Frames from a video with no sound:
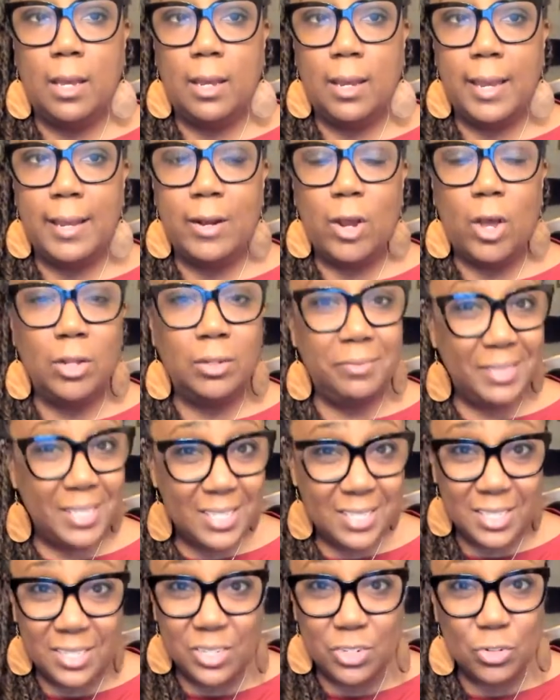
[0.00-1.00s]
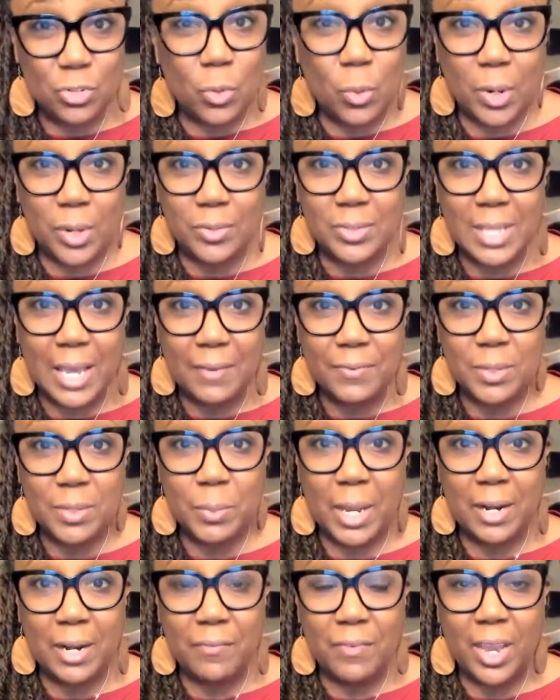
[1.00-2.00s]
And all of these essential oils have some
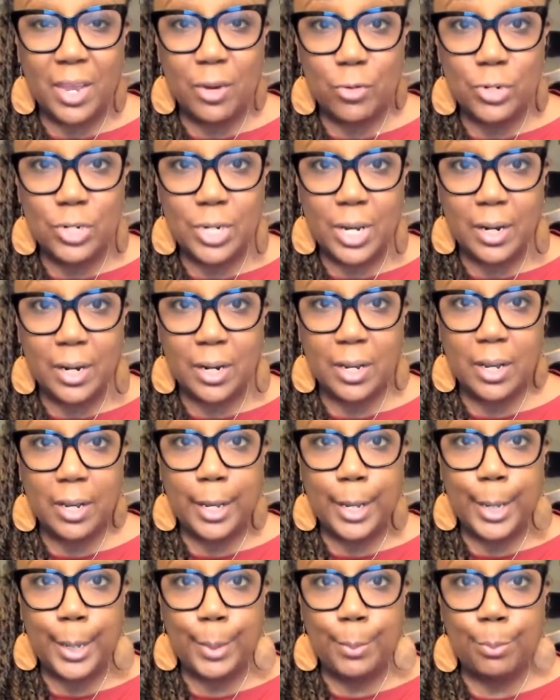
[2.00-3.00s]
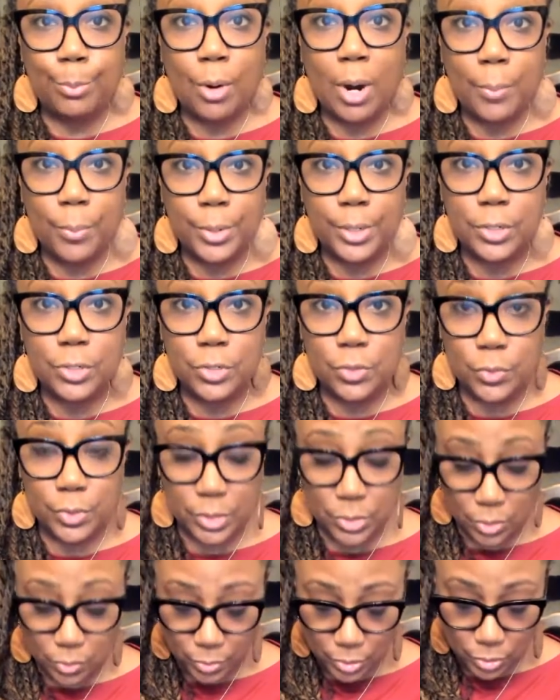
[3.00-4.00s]
kind of an energetic property to it.
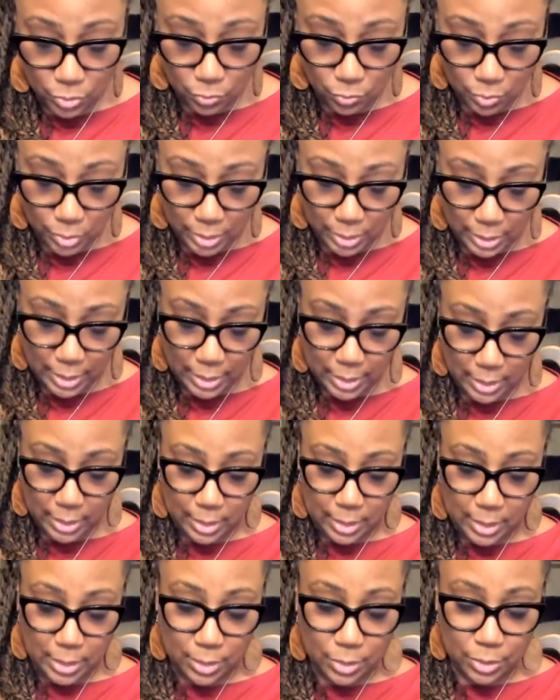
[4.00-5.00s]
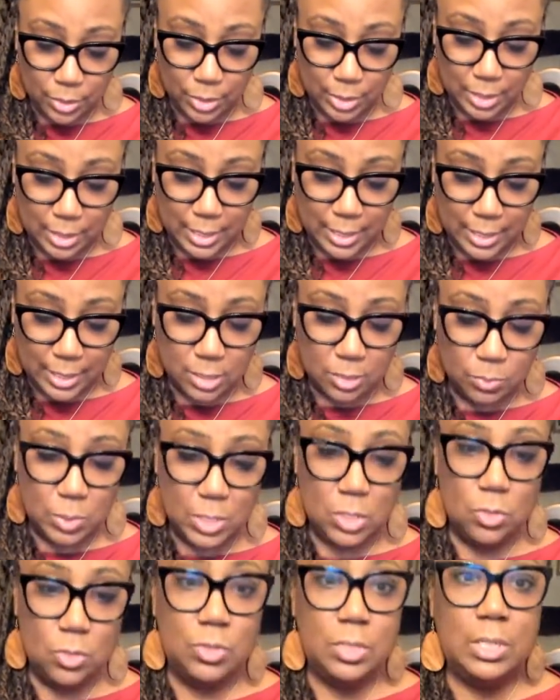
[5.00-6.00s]
So it's a really good thing to be
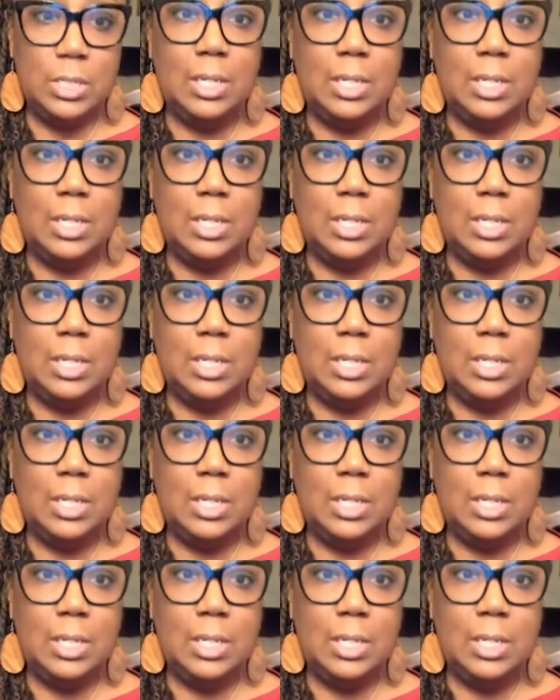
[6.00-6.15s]
using